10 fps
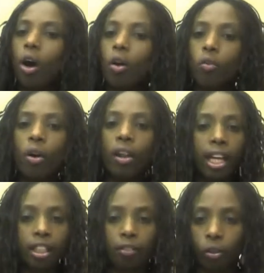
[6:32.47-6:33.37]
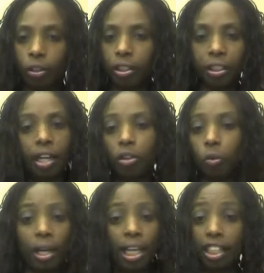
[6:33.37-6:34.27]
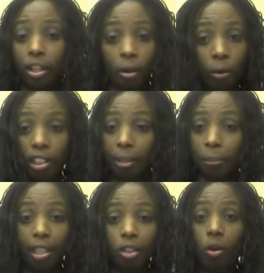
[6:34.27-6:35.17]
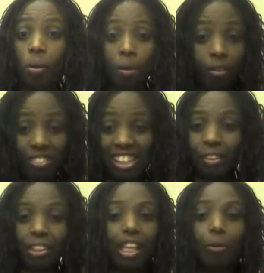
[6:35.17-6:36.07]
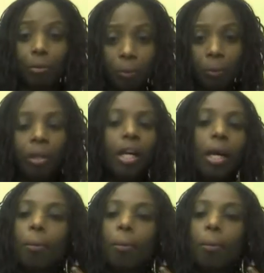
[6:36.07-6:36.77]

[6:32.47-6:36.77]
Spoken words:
Overall, I liked the verses. I don't know why he had to curse at me and throw up middle fingers. That was rude.